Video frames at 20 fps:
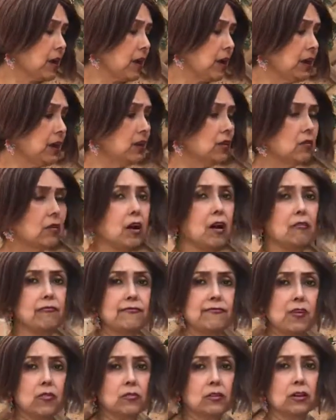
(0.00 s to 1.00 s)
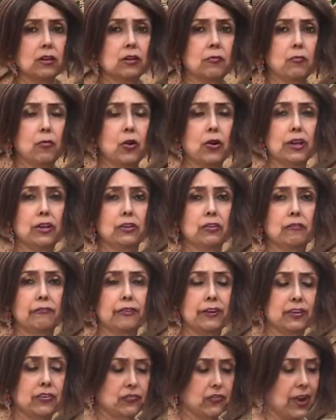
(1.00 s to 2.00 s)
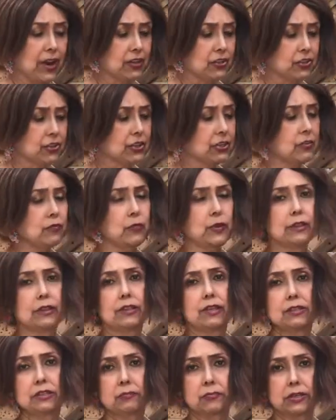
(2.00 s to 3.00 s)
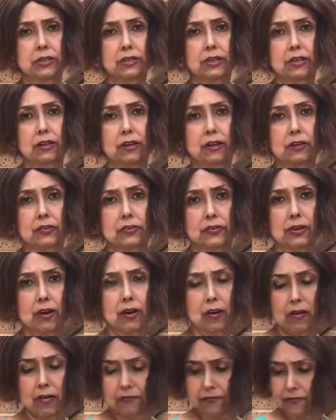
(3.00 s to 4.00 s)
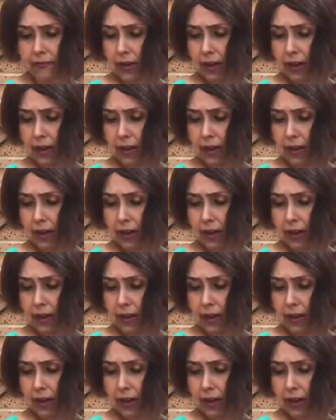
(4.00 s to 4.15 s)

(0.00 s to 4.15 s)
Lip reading: you know, a focal point of attraction with this particular scarf.